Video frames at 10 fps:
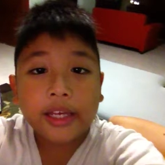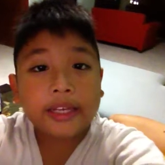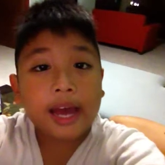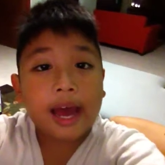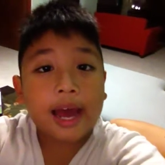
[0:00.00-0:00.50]
Hey
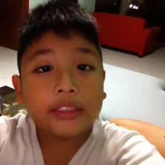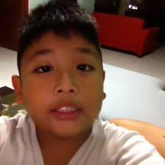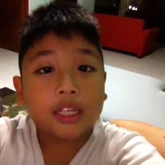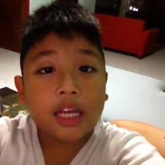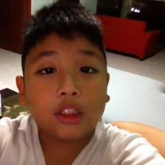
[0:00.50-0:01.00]
guys,
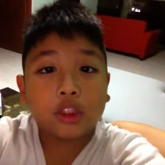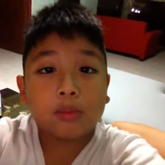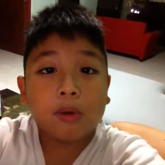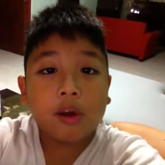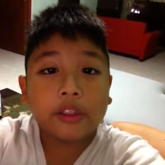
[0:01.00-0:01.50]

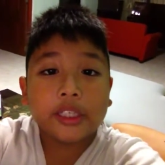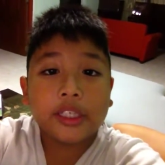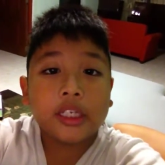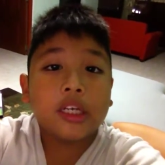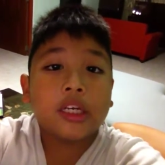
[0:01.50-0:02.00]
Electrobot
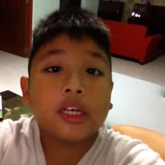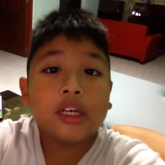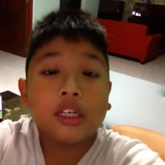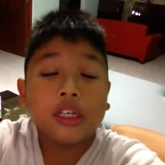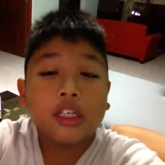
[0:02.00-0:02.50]
here.
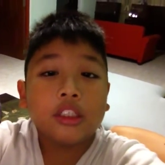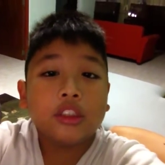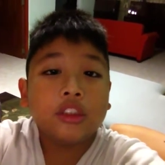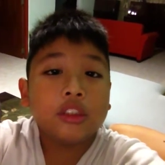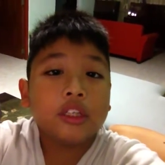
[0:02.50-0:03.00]

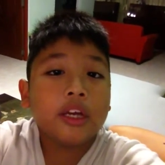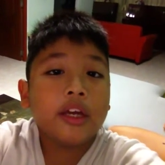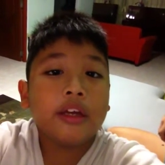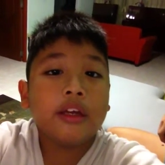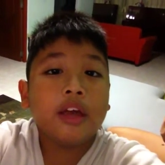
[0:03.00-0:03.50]

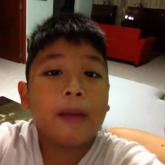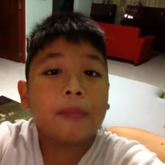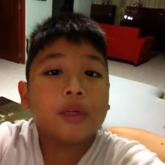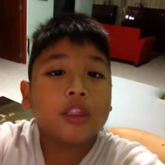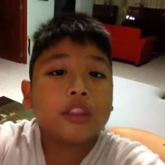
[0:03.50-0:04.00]
Today
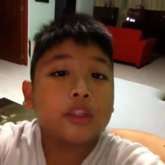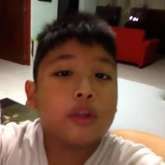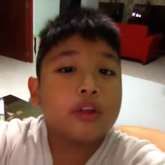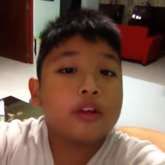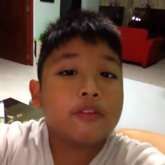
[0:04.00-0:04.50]
I'm going to show
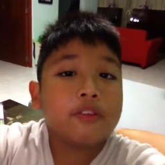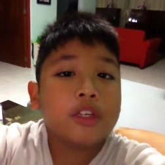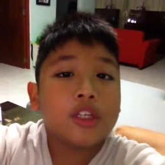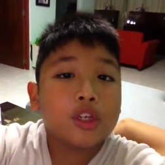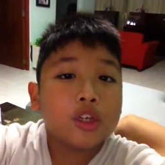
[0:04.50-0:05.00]
you a
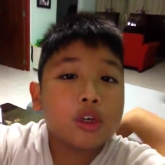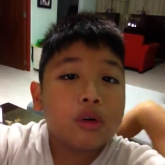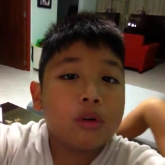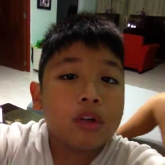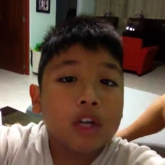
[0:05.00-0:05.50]

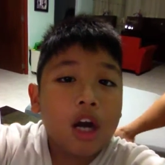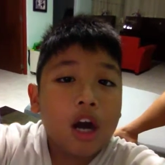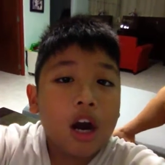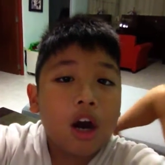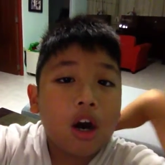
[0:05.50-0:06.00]
video
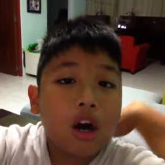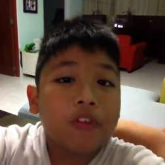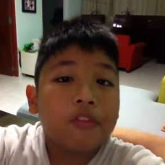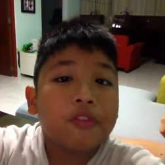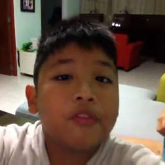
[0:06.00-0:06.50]
of
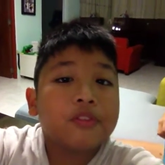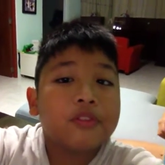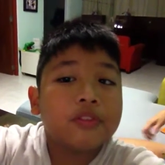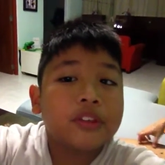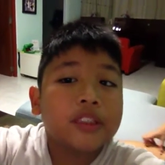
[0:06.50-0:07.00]

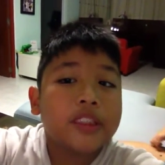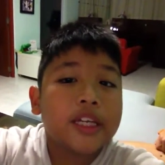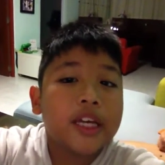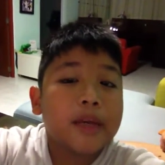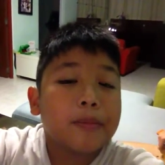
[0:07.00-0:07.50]
the
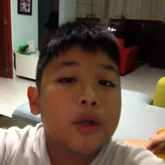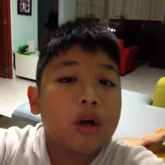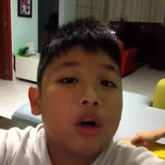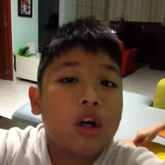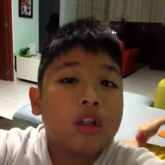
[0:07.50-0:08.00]
game
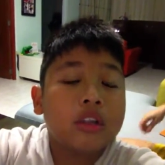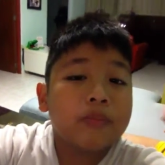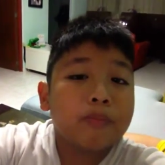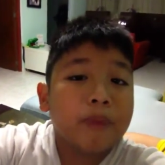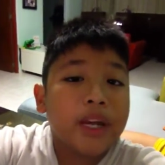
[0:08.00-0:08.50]
called
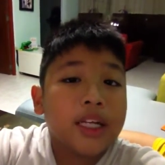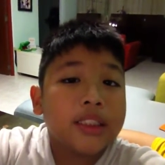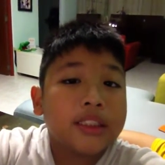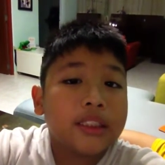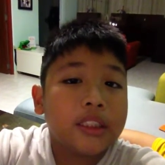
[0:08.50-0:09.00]

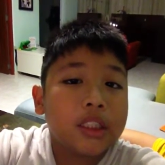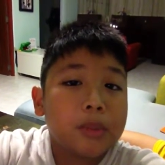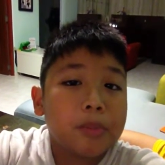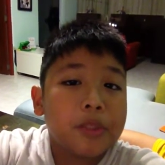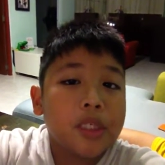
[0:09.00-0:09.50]

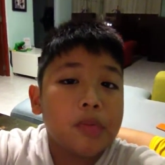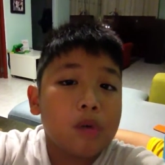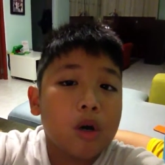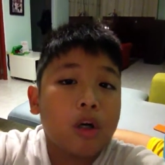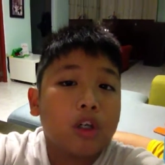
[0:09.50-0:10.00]
Balancing Beam
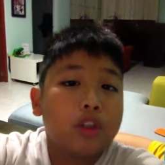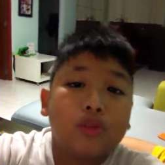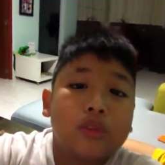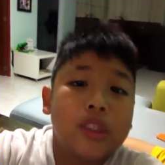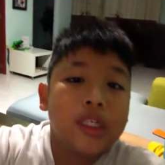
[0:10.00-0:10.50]
or
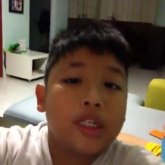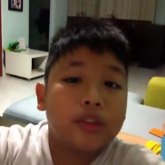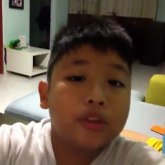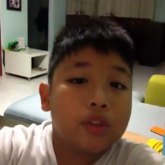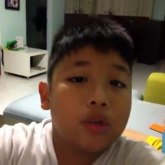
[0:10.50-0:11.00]
Tree, I
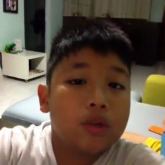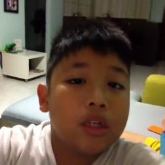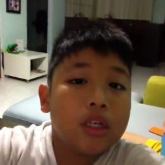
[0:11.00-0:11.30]
don't know.